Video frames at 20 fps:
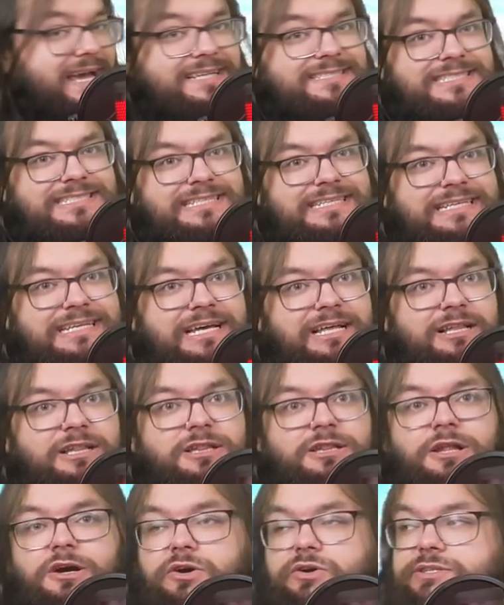actually a
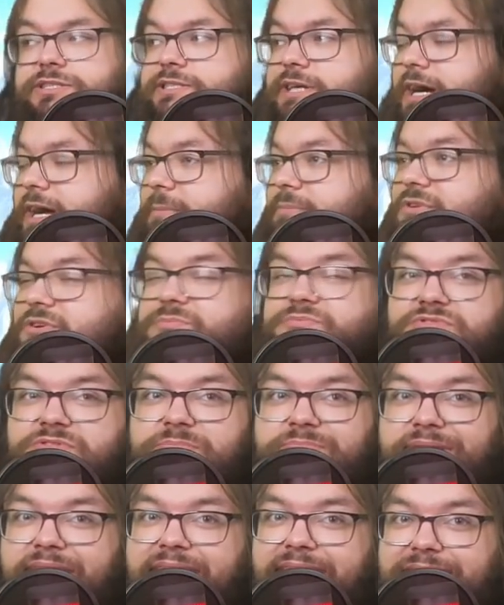long time to
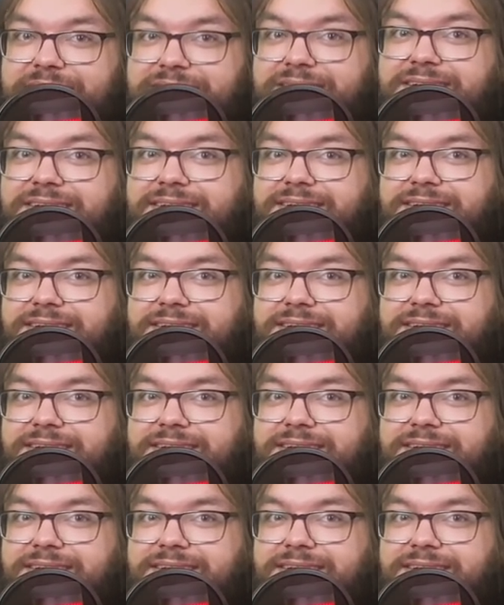prepare.